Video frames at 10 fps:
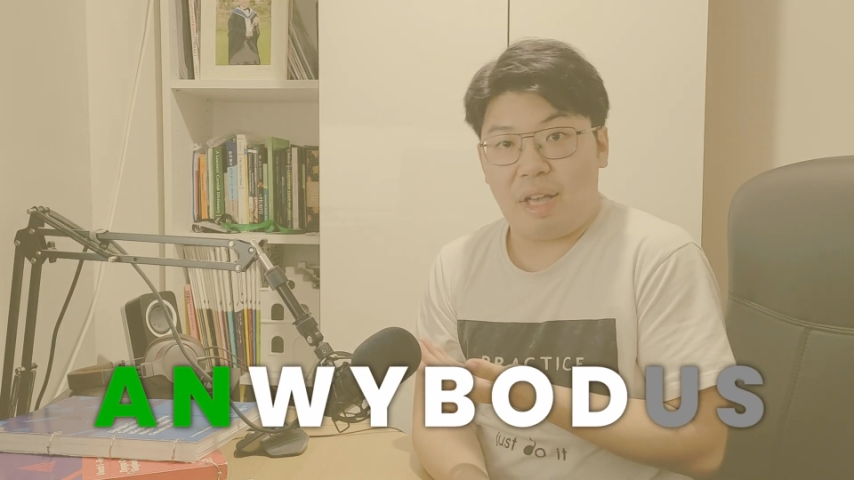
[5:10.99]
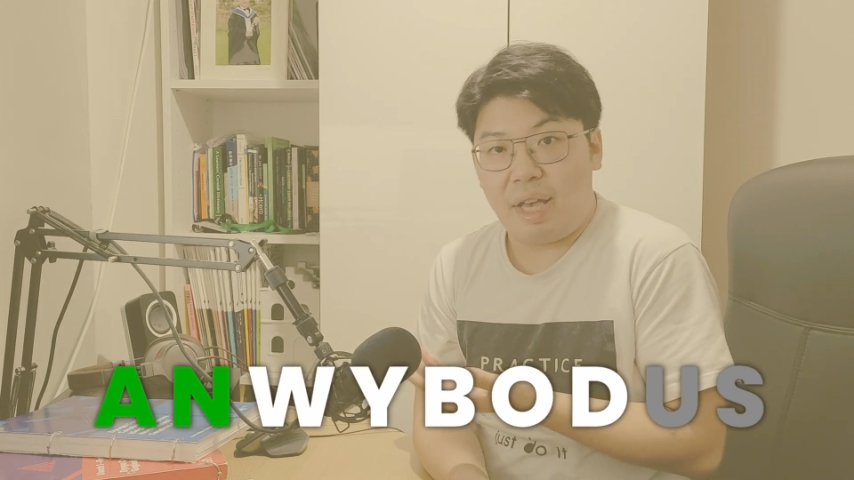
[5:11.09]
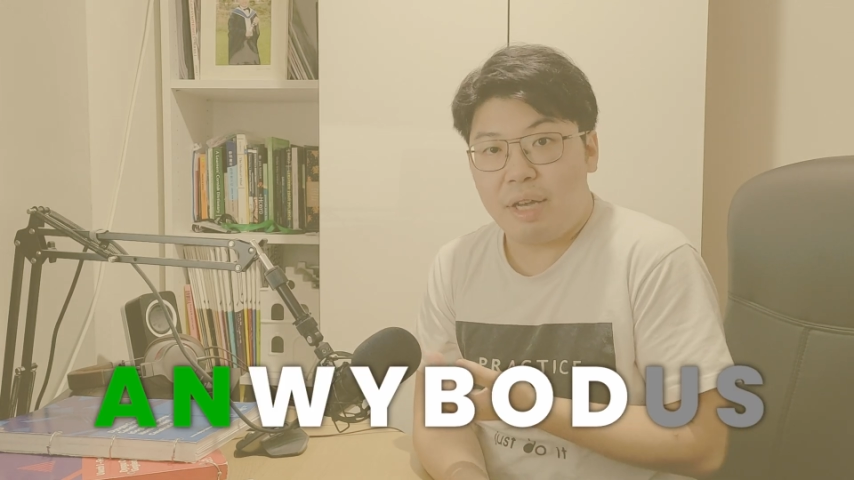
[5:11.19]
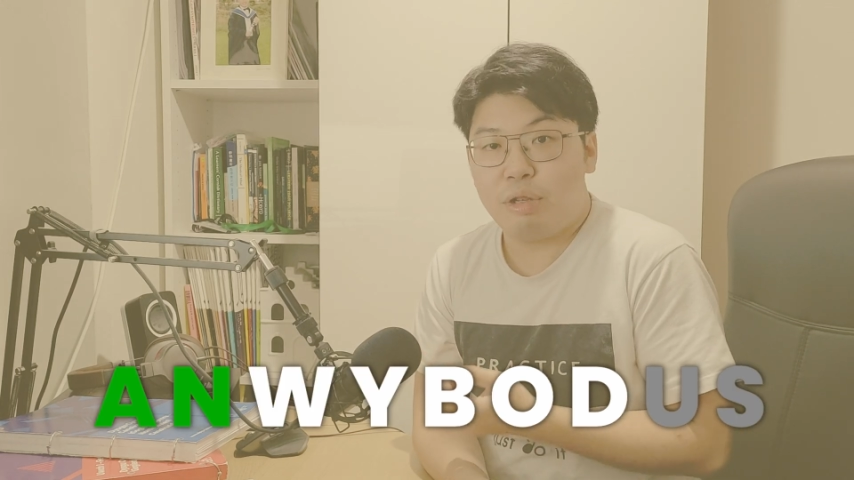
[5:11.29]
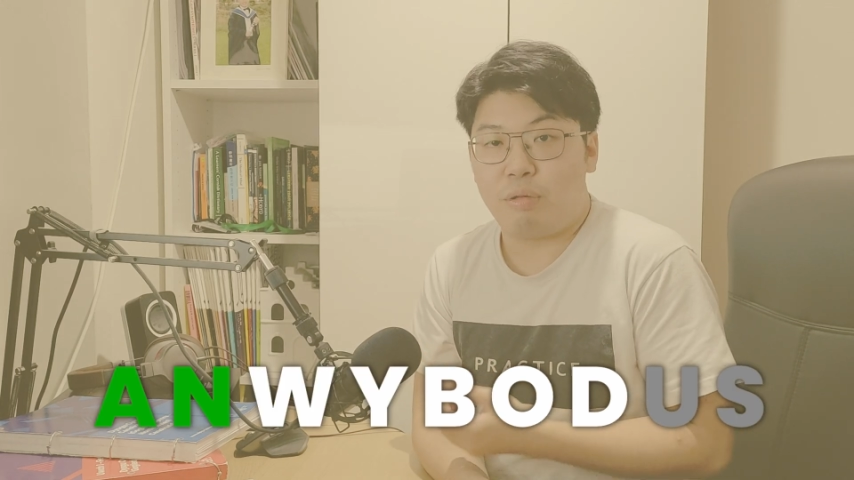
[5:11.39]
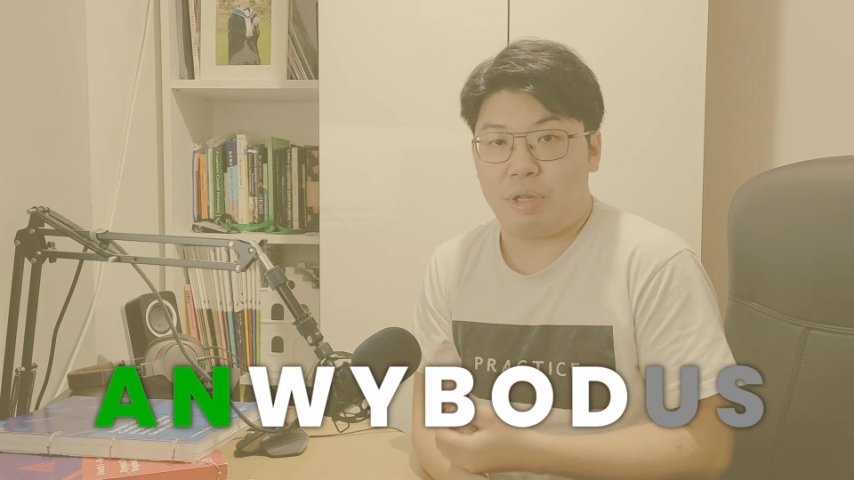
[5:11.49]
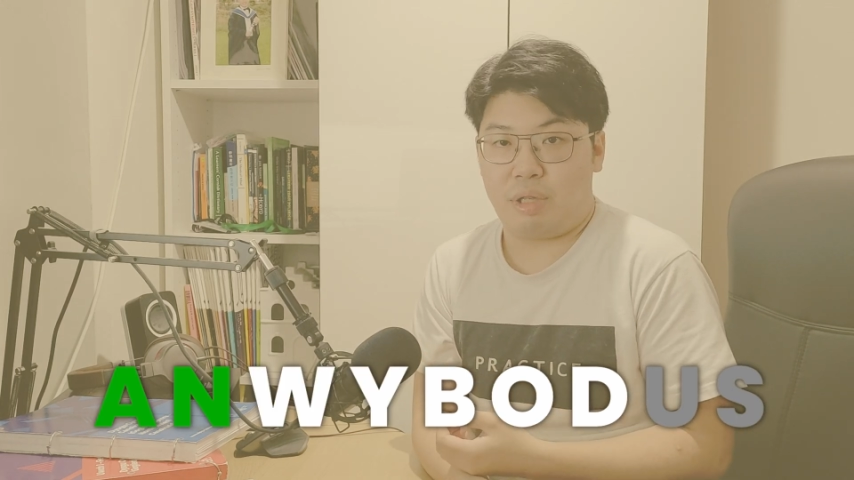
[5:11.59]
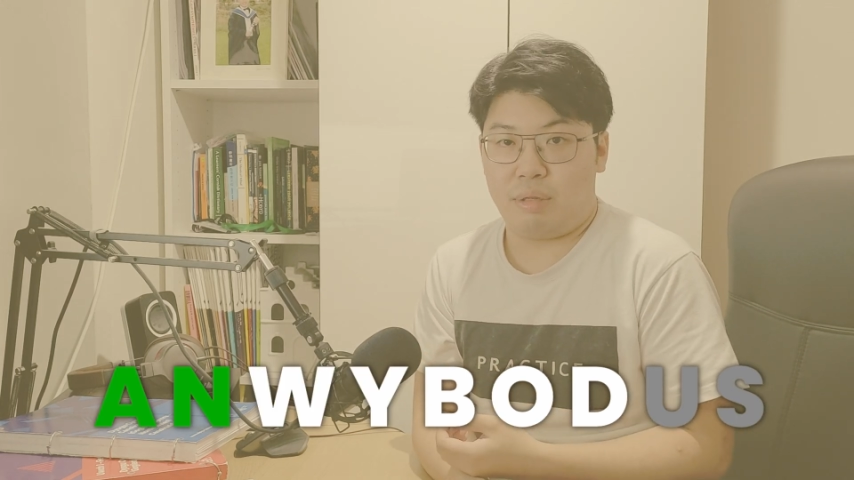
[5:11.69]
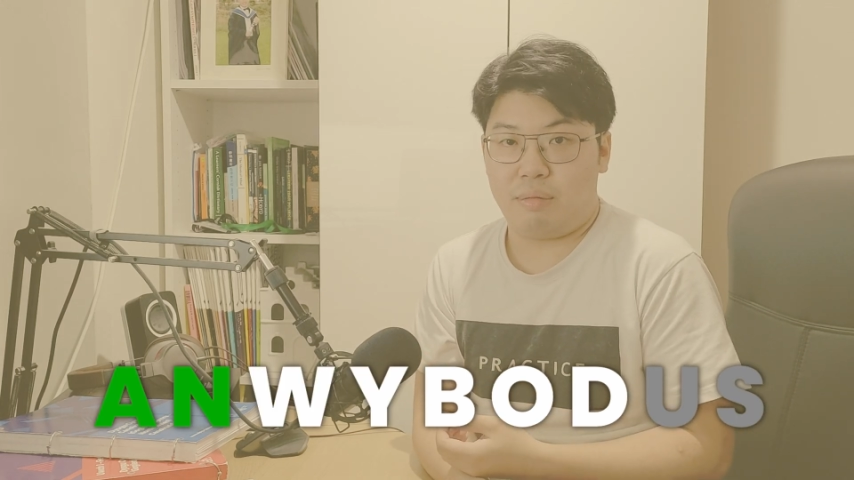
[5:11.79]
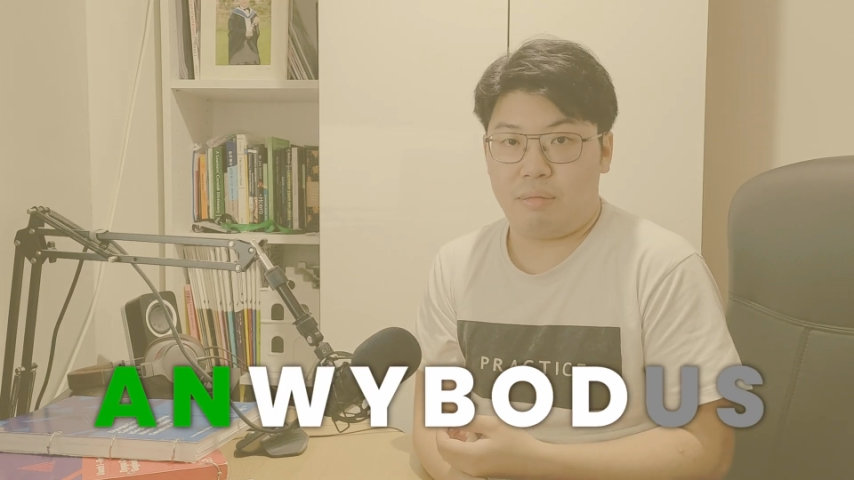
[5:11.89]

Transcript: ignorant.